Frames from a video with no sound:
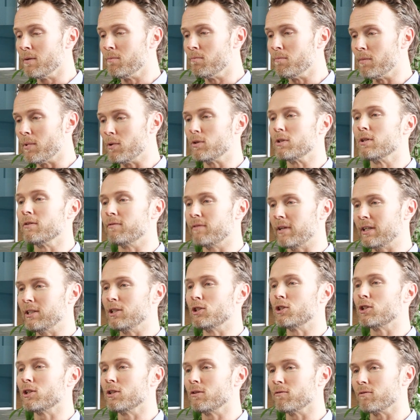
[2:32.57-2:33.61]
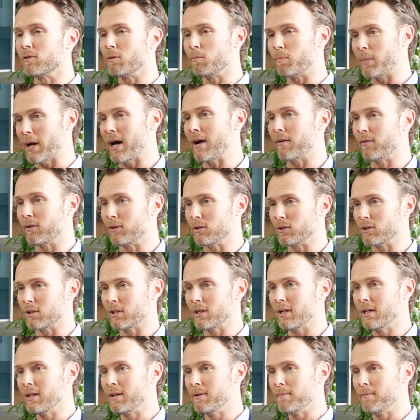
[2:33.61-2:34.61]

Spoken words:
motivation of the parent